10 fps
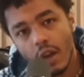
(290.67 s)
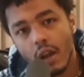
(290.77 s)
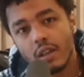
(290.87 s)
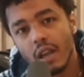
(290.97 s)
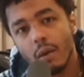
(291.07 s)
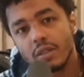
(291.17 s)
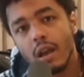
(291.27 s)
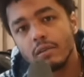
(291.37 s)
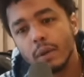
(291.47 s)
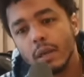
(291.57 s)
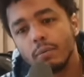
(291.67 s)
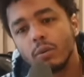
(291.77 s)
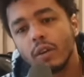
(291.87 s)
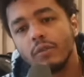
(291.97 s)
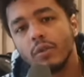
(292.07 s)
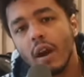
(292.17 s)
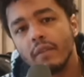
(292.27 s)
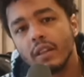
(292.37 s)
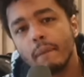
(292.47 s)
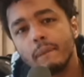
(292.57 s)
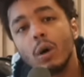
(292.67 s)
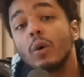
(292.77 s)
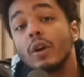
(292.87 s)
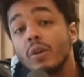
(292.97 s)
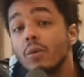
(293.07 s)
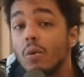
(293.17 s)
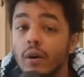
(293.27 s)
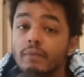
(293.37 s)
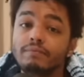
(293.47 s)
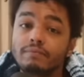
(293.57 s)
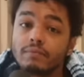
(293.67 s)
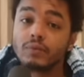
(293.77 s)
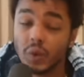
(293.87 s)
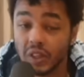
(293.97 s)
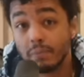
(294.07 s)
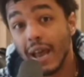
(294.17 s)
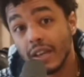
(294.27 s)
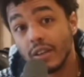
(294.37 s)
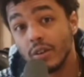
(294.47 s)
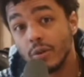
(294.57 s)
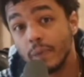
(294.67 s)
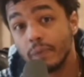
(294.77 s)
Sometimes people will give you everything but what you want when they're begging you.